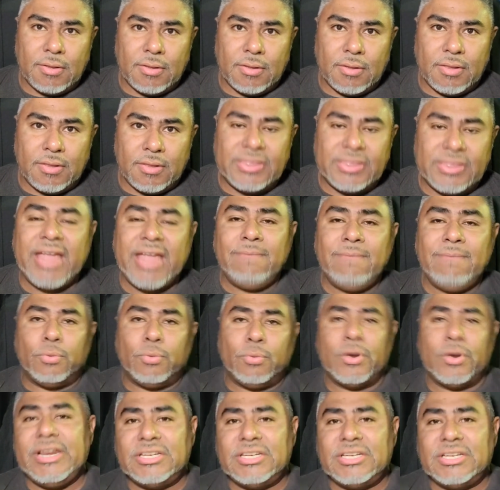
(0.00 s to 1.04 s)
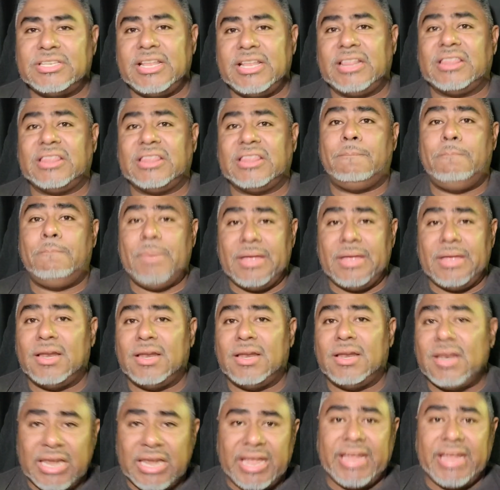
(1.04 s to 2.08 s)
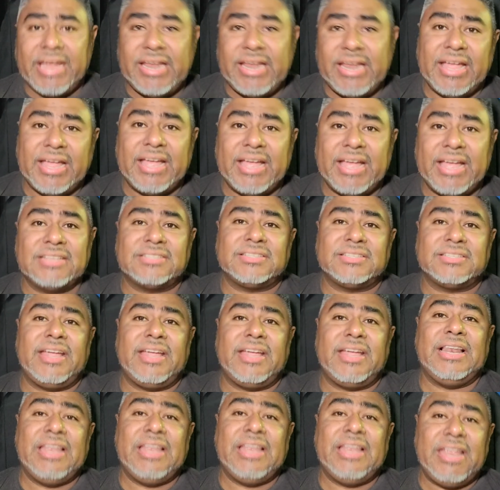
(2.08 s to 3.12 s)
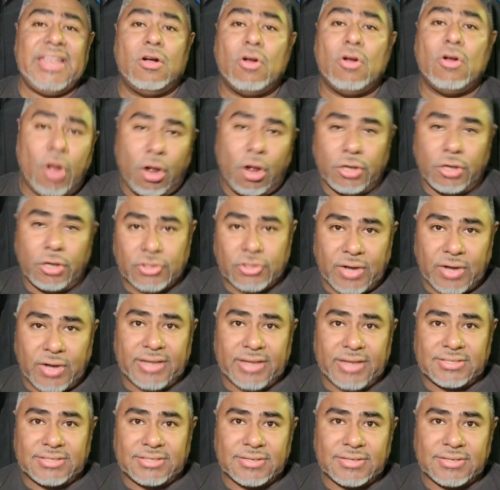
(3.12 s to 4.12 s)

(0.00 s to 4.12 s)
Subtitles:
They preach that the bill of lading is a legal contract.